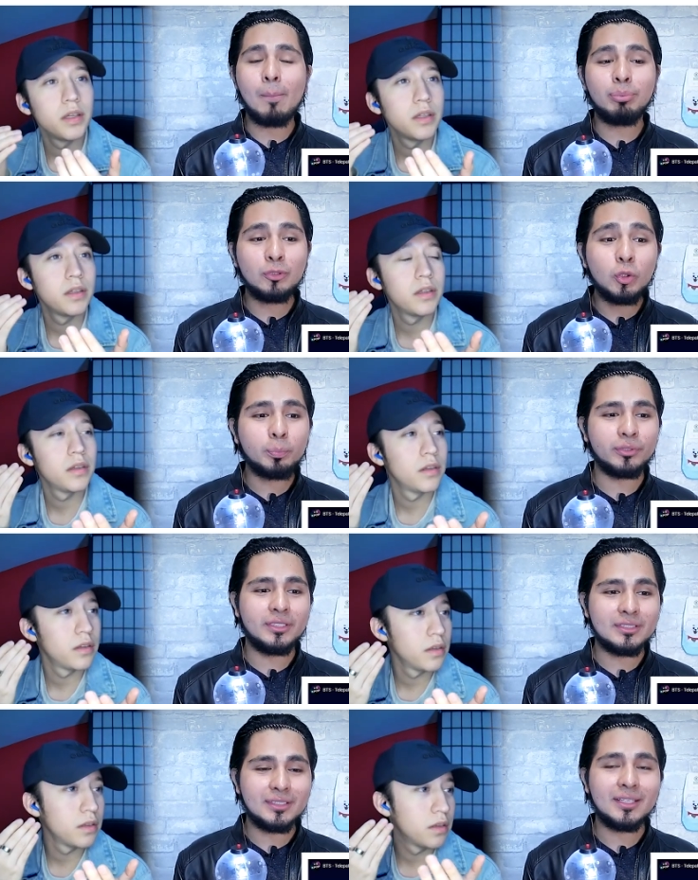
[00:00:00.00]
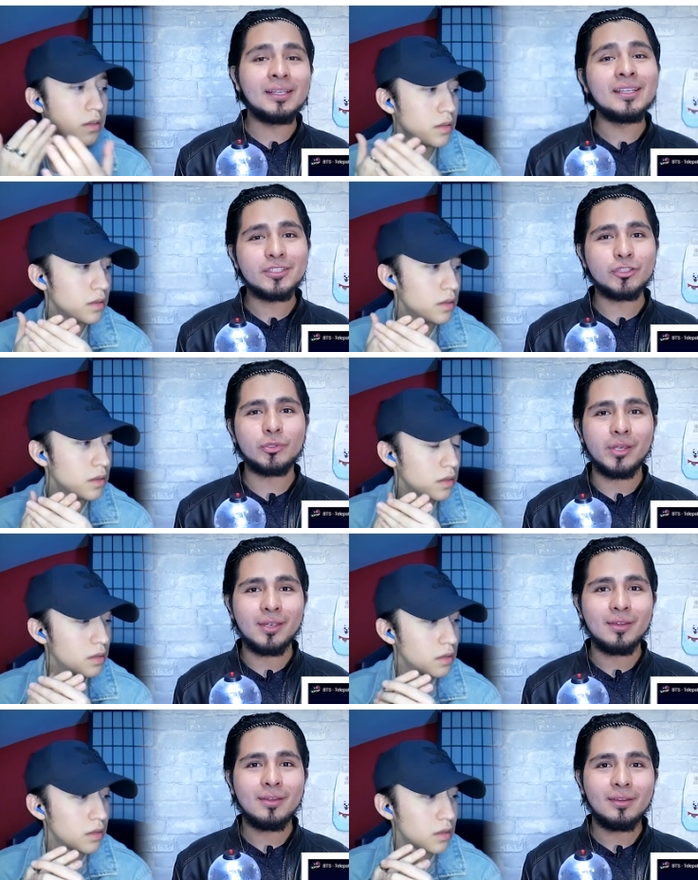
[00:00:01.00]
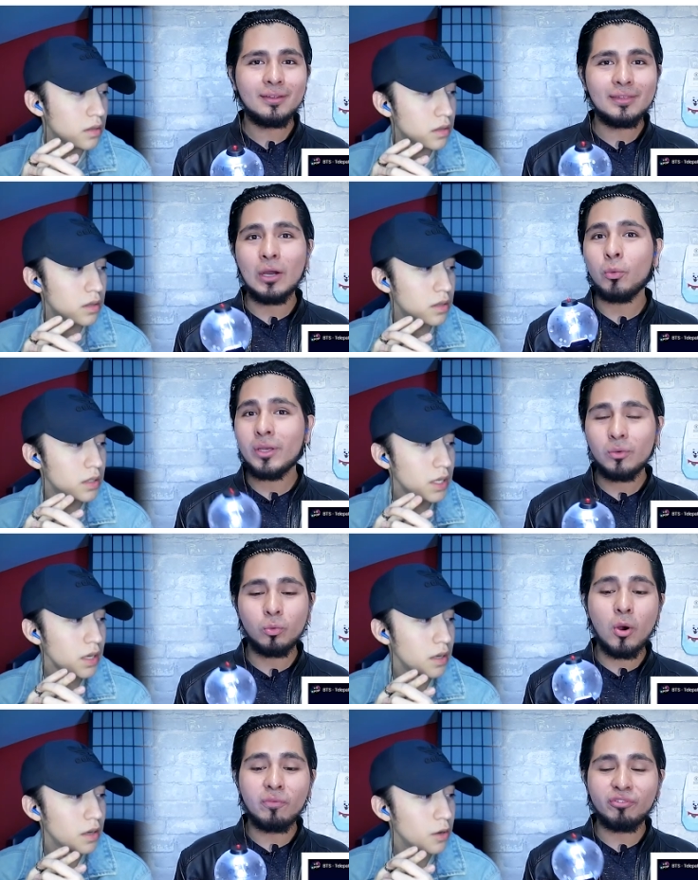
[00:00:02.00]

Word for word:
Speaker 1: a blueprint in history that we yeah.